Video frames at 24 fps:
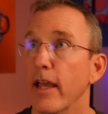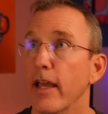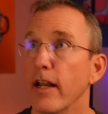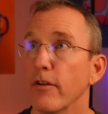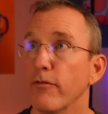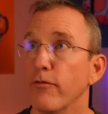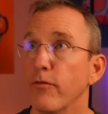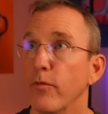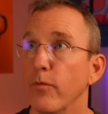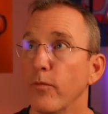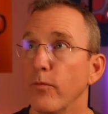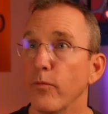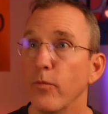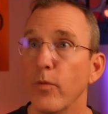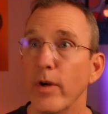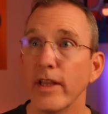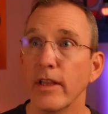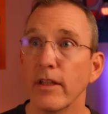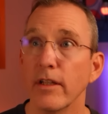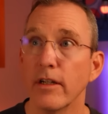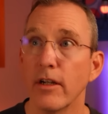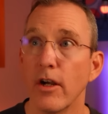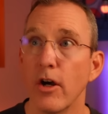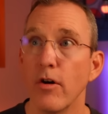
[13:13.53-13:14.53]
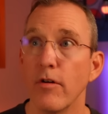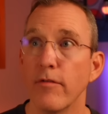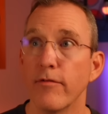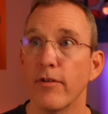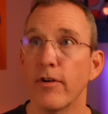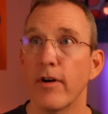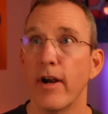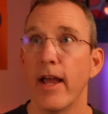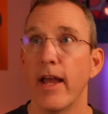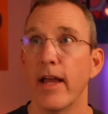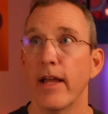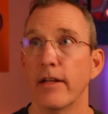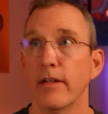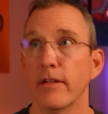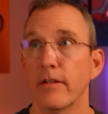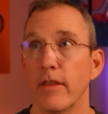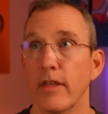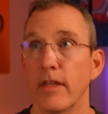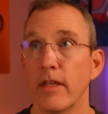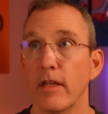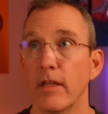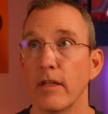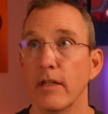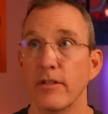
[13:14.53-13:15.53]
And if we look over at
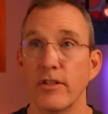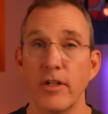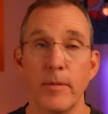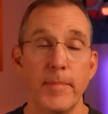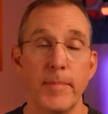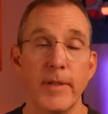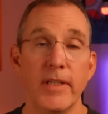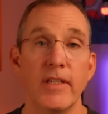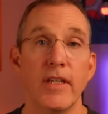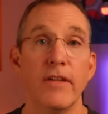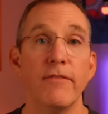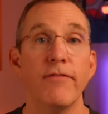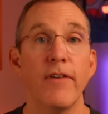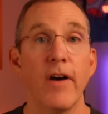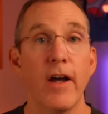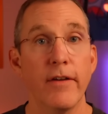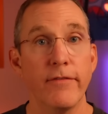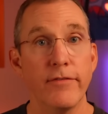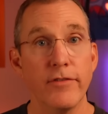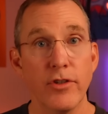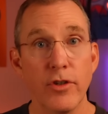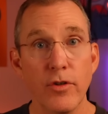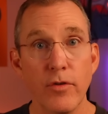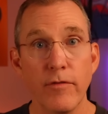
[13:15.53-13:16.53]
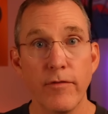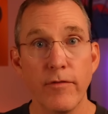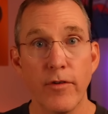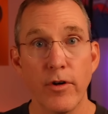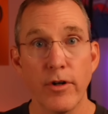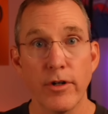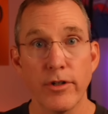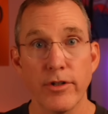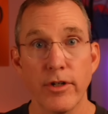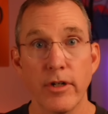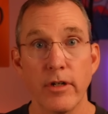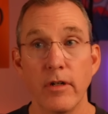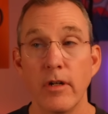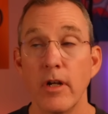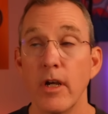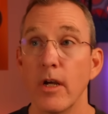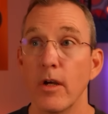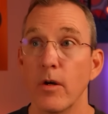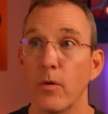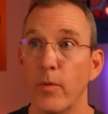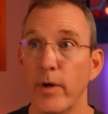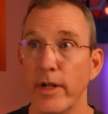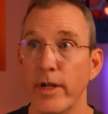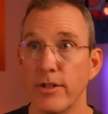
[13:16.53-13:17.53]
the GPT-5.2 version,
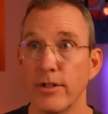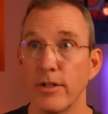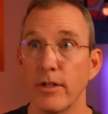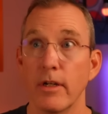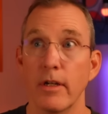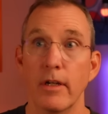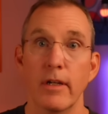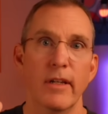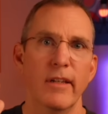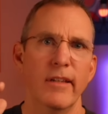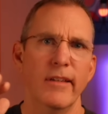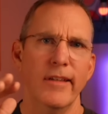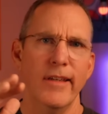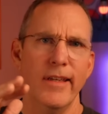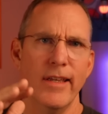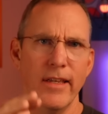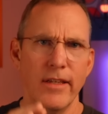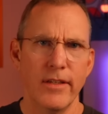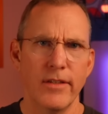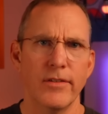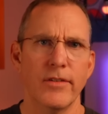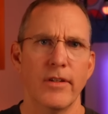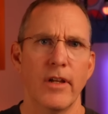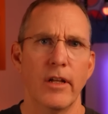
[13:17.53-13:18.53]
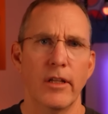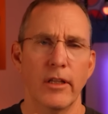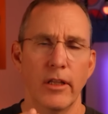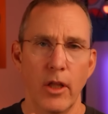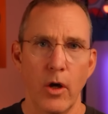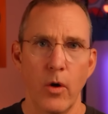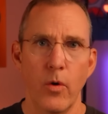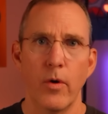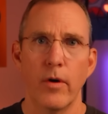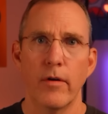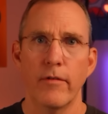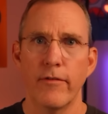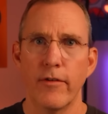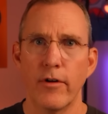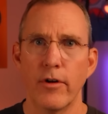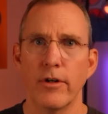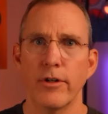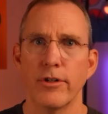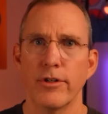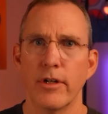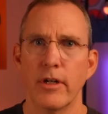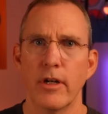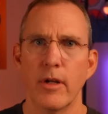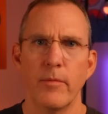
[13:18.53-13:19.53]
which is a lower
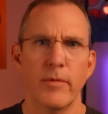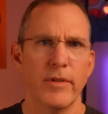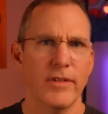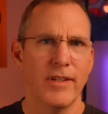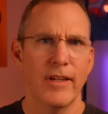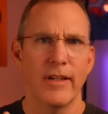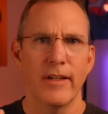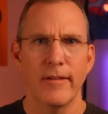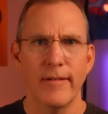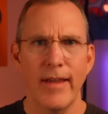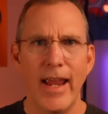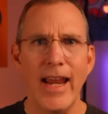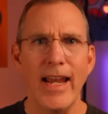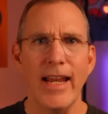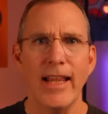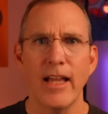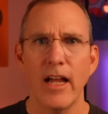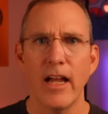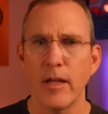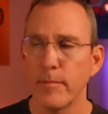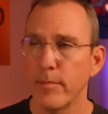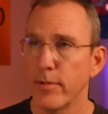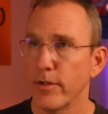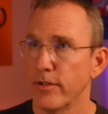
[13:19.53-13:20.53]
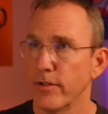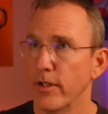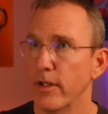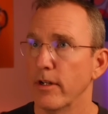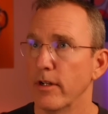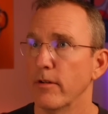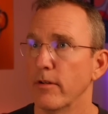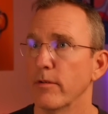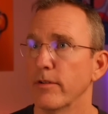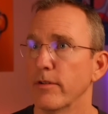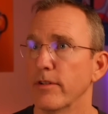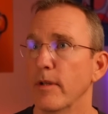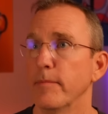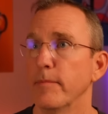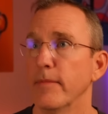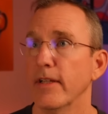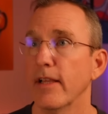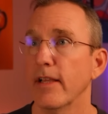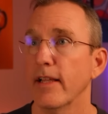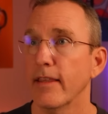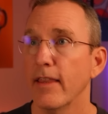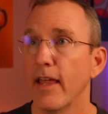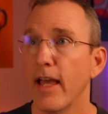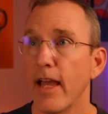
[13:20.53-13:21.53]
version, it was a 89% or
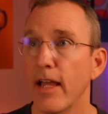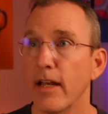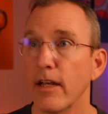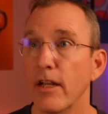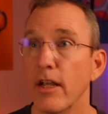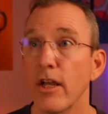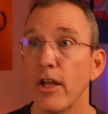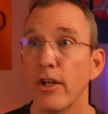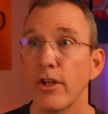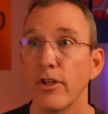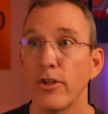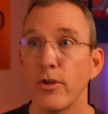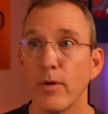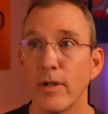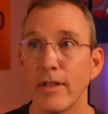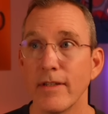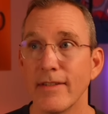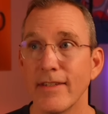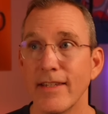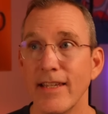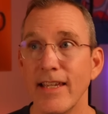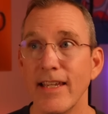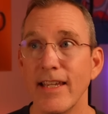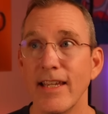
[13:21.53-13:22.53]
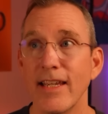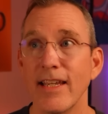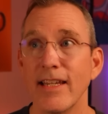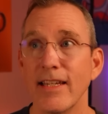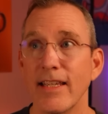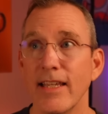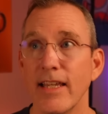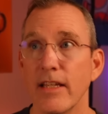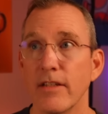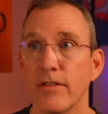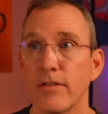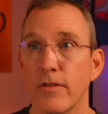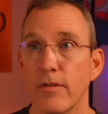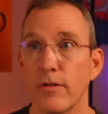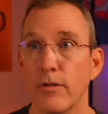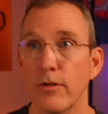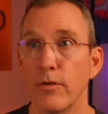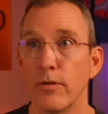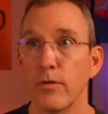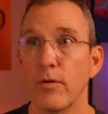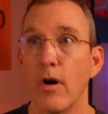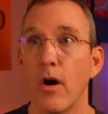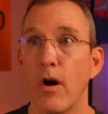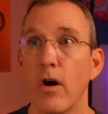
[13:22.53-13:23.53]
something like that, you can see it gets
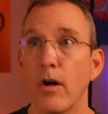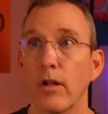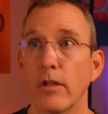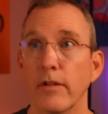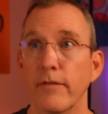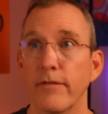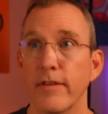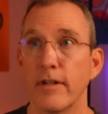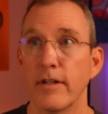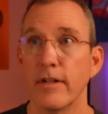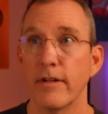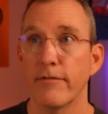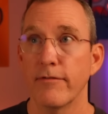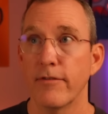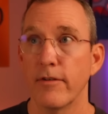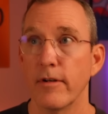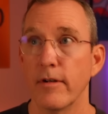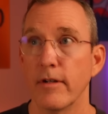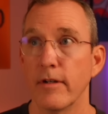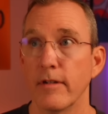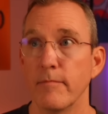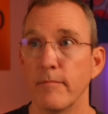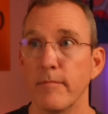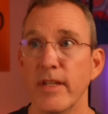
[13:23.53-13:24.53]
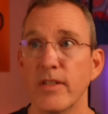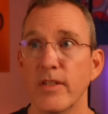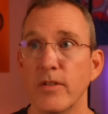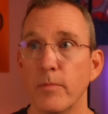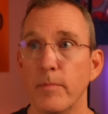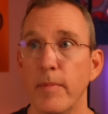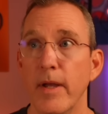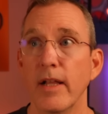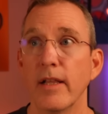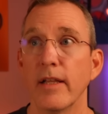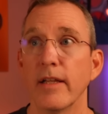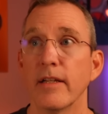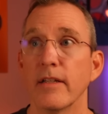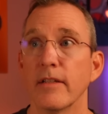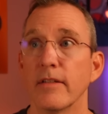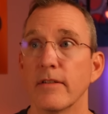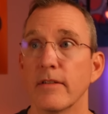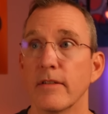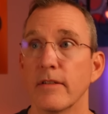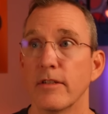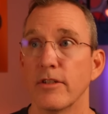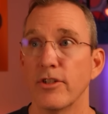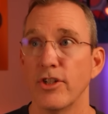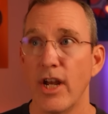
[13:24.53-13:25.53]
through all of the different
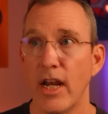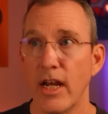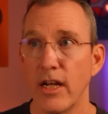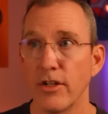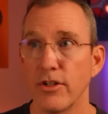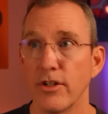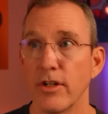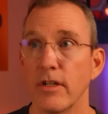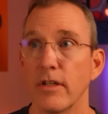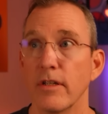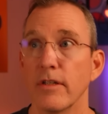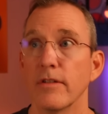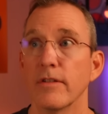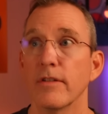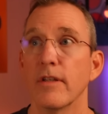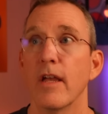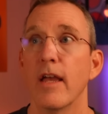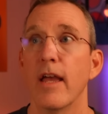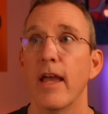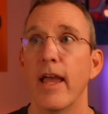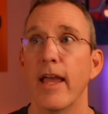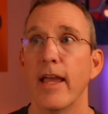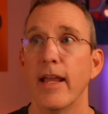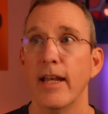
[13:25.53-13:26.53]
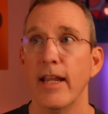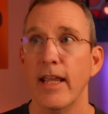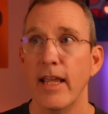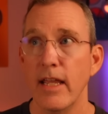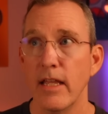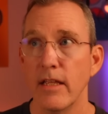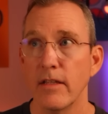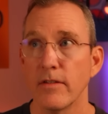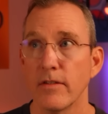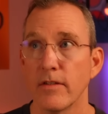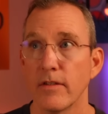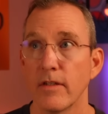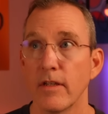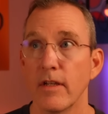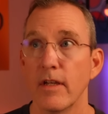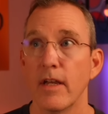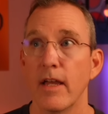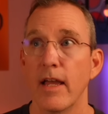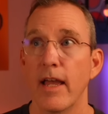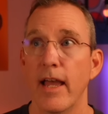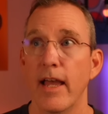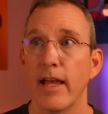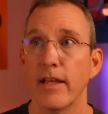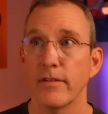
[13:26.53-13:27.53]
misspellings, changes, and hints,
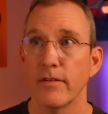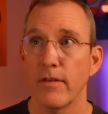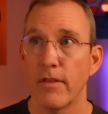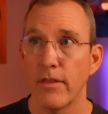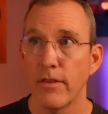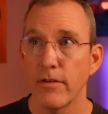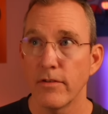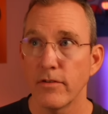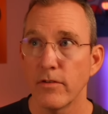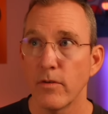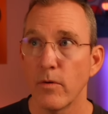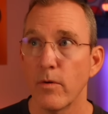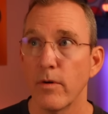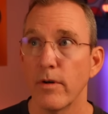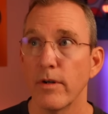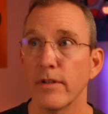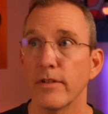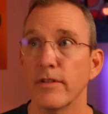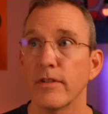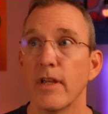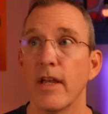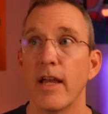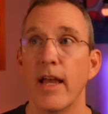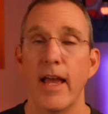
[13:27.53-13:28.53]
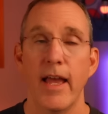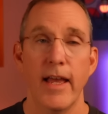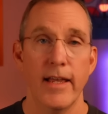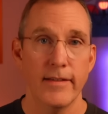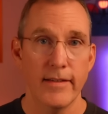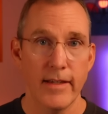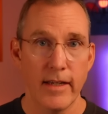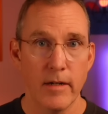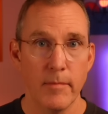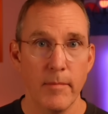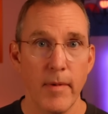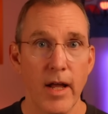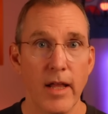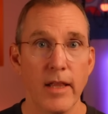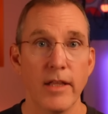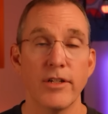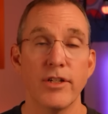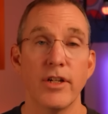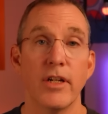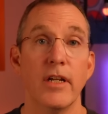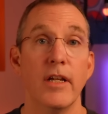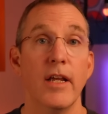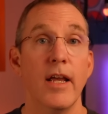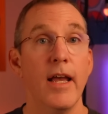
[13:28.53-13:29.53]
has a thesaurus, has
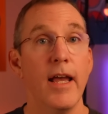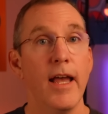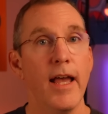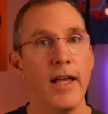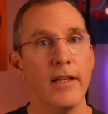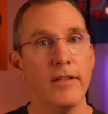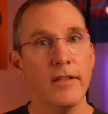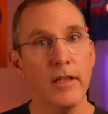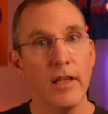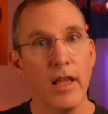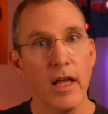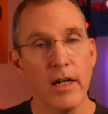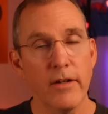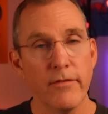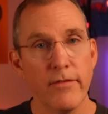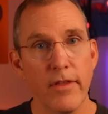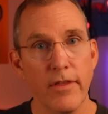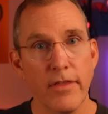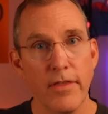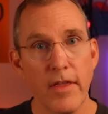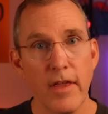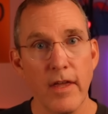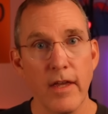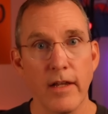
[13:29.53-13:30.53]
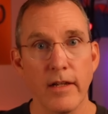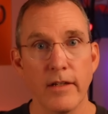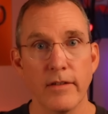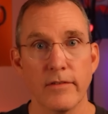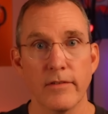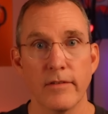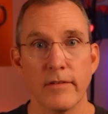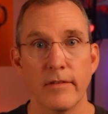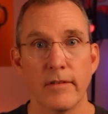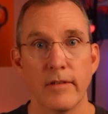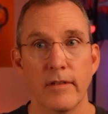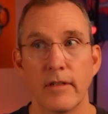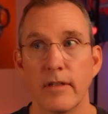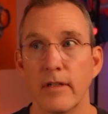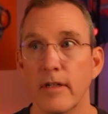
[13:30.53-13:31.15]
etymology, has a lot of the things.